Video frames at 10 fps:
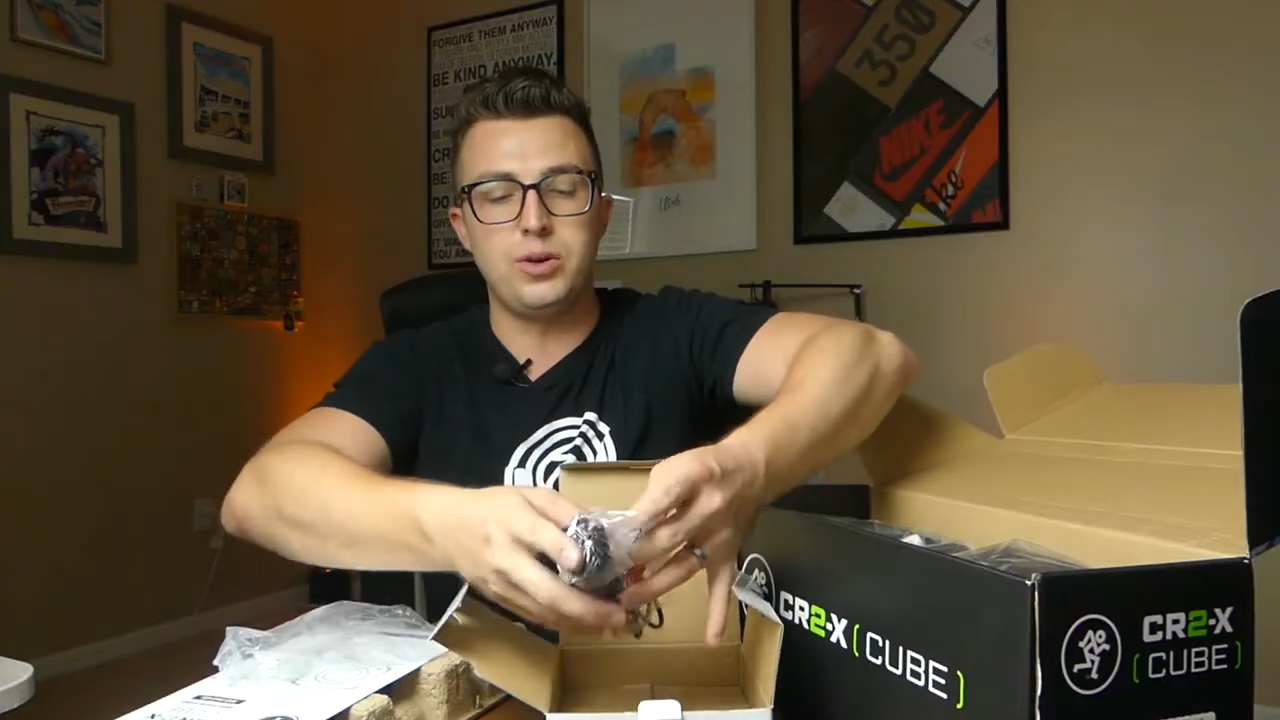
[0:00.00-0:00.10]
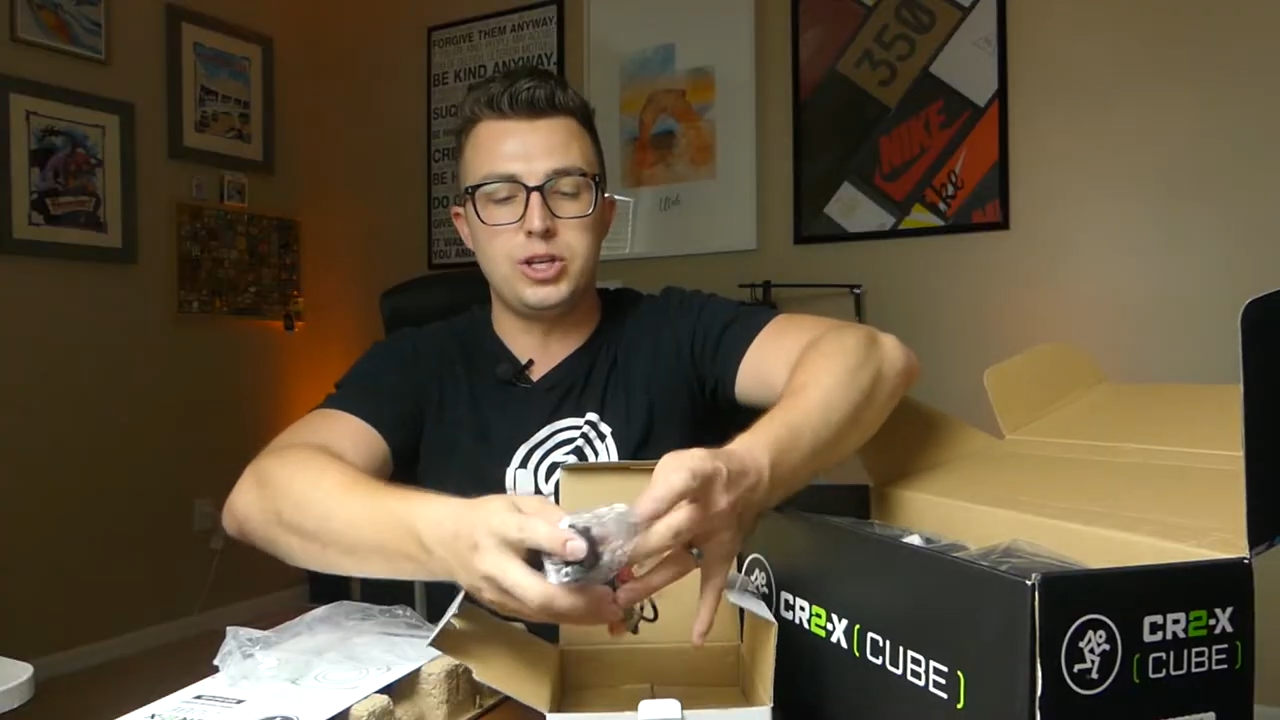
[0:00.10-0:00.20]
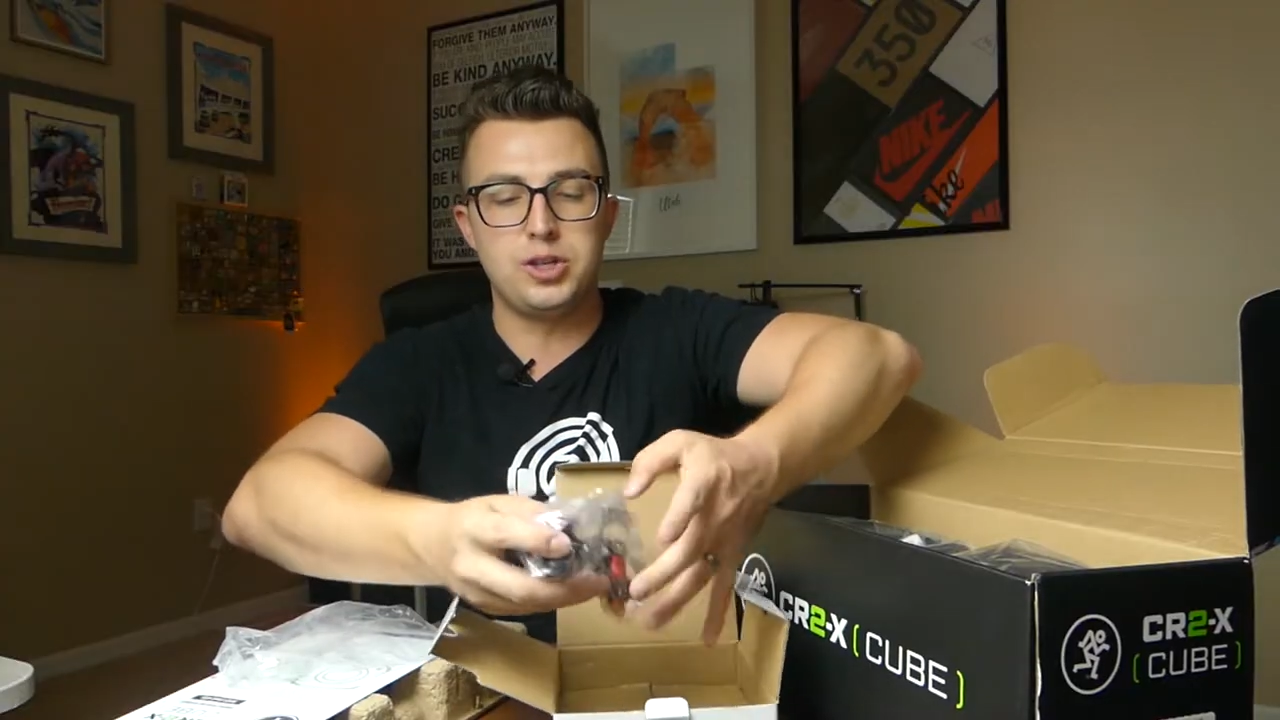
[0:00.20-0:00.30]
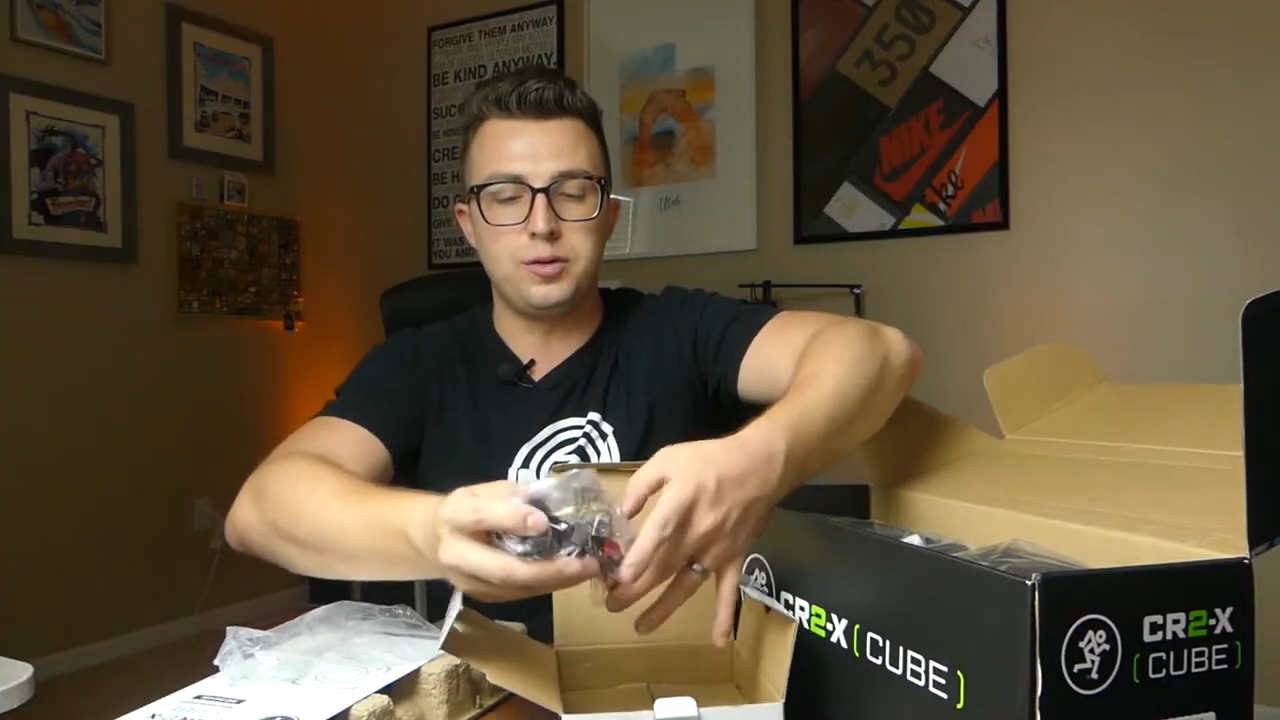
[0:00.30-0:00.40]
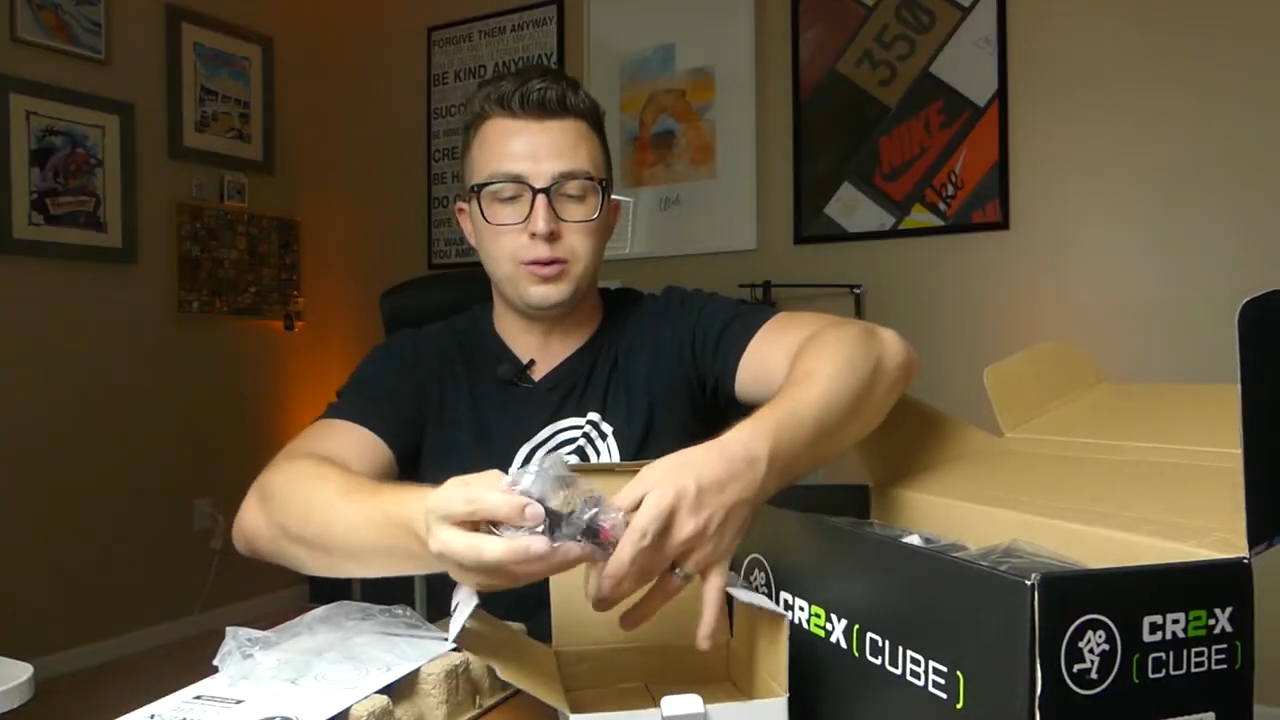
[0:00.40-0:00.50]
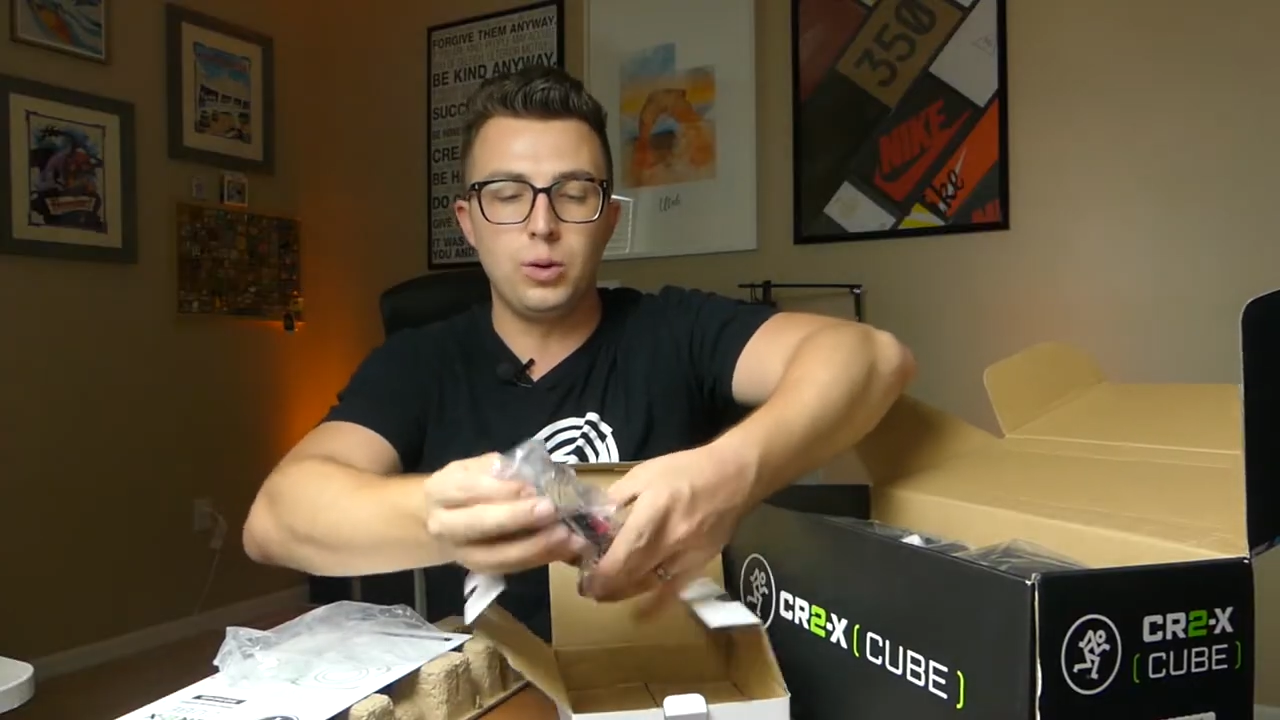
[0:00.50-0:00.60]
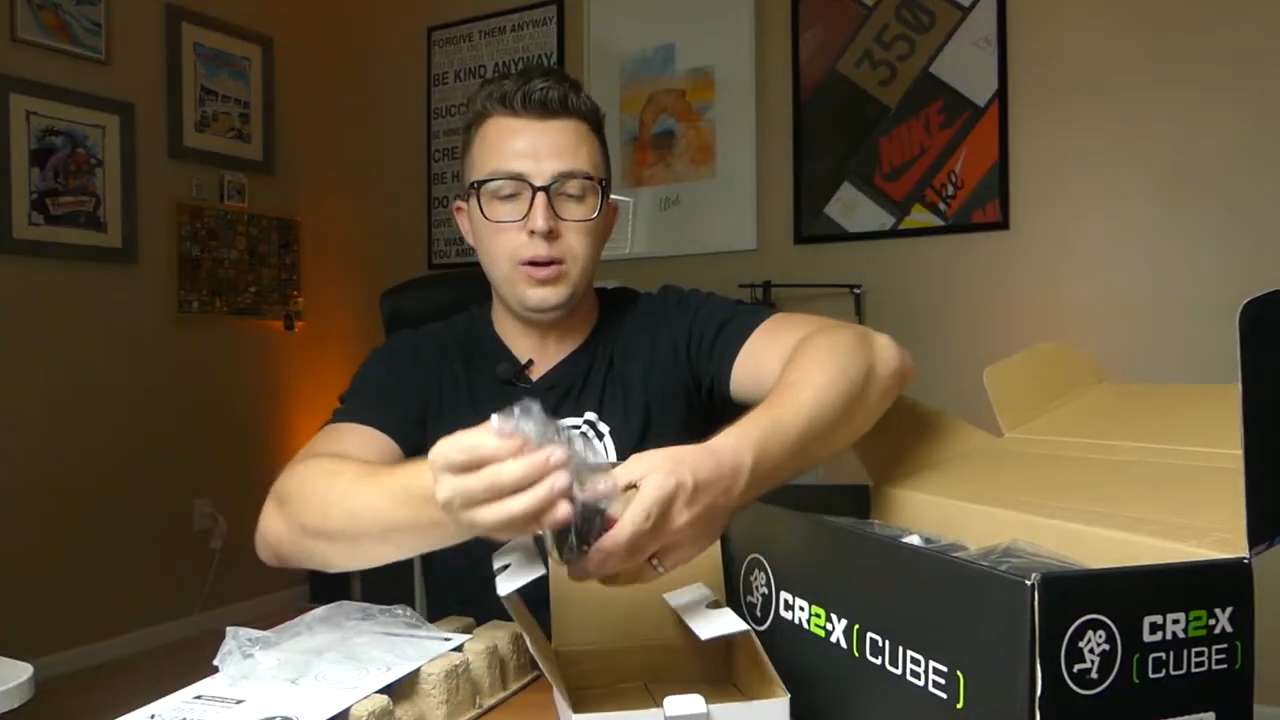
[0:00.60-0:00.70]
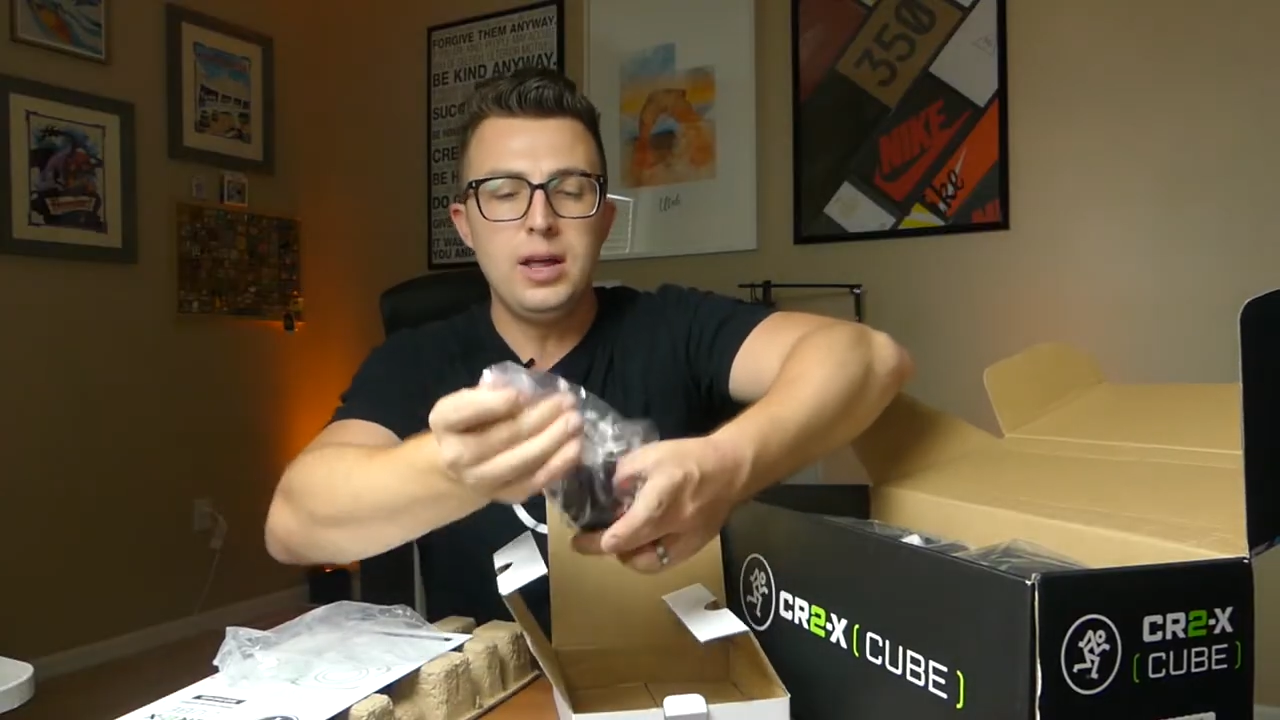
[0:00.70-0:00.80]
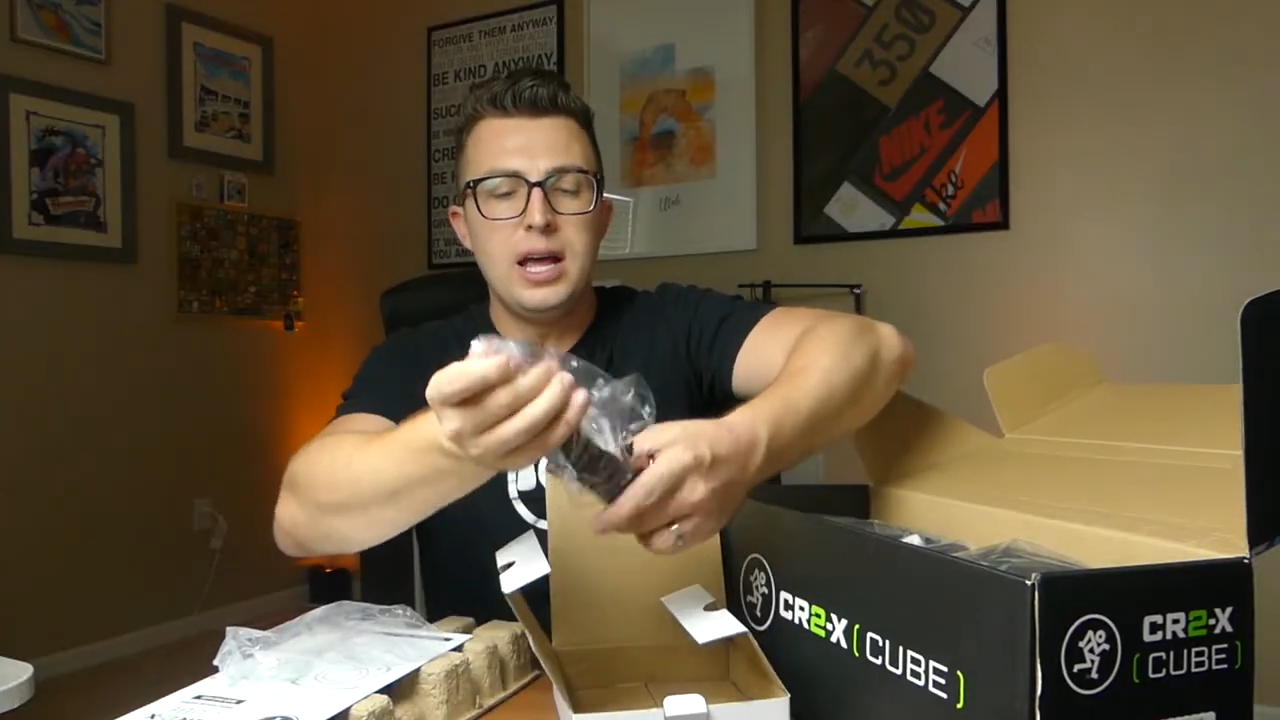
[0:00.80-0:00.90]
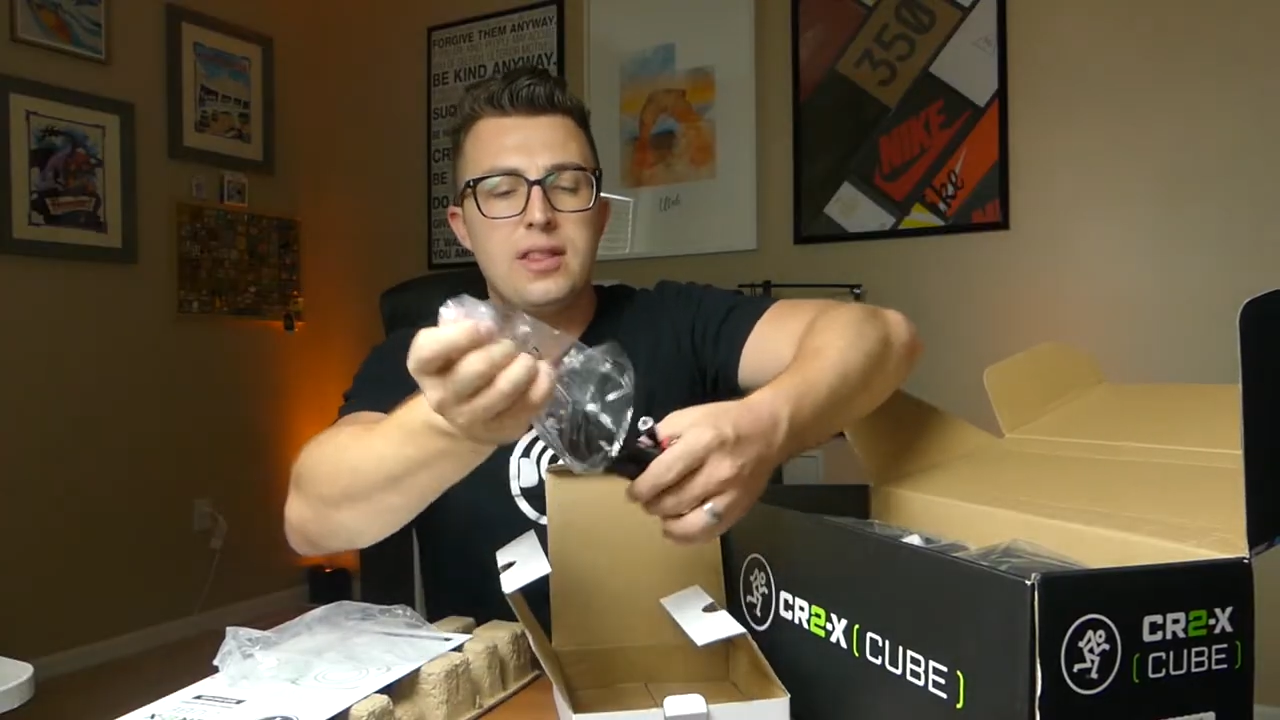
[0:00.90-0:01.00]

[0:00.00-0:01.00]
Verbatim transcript: reach the floor.